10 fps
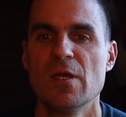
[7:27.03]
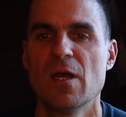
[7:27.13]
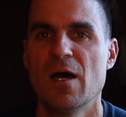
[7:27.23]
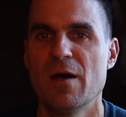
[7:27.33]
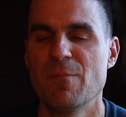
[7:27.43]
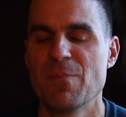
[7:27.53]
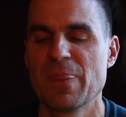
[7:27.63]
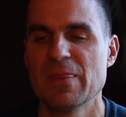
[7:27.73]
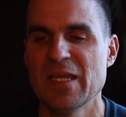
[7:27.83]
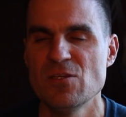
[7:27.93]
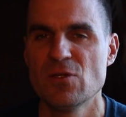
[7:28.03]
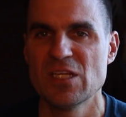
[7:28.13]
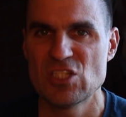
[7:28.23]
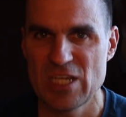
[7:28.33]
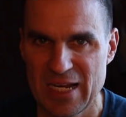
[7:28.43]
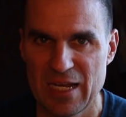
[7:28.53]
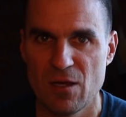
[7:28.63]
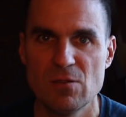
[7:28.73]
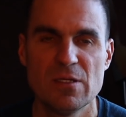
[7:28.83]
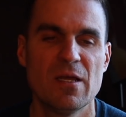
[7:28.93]
that you can check
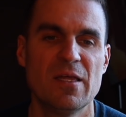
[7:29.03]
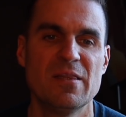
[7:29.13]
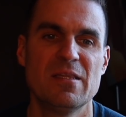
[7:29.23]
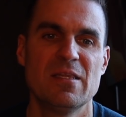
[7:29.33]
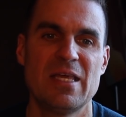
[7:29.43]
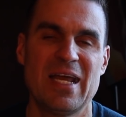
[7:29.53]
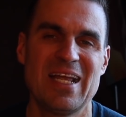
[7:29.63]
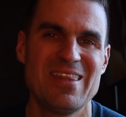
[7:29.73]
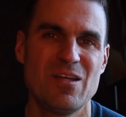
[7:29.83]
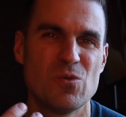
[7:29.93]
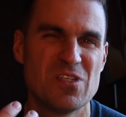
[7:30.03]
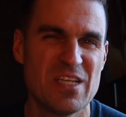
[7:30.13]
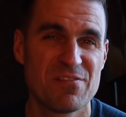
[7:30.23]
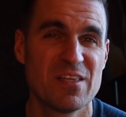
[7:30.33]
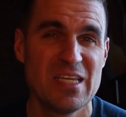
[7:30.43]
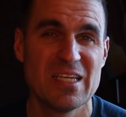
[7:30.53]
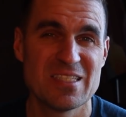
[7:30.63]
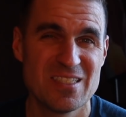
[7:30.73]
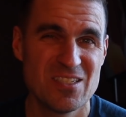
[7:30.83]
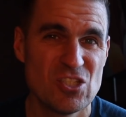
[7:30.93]
out and that I think will definitely
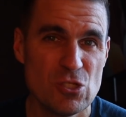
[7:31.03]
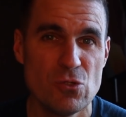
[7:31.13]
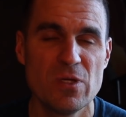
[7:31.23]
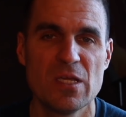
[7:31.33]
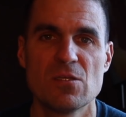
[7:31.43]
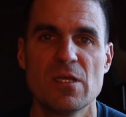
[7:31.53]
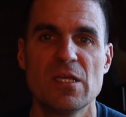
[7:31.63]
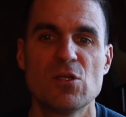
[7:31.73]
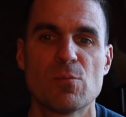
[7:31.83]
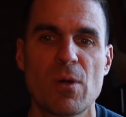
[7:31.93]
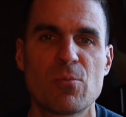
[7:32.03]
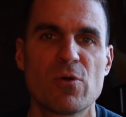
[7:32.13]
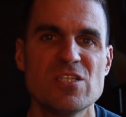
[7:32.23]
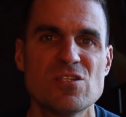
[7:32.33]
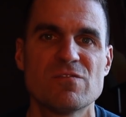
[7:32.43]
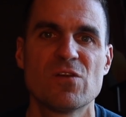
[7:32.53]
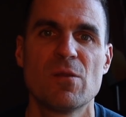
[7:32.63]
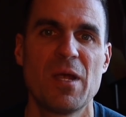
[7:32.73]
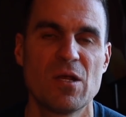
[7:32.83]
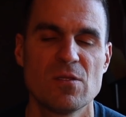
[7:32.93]
assist you in your preparation for the
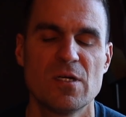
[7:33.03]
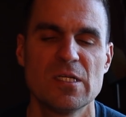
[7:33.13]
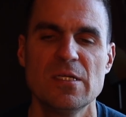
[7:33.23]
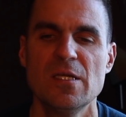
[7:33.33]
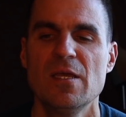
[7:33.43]
marathon.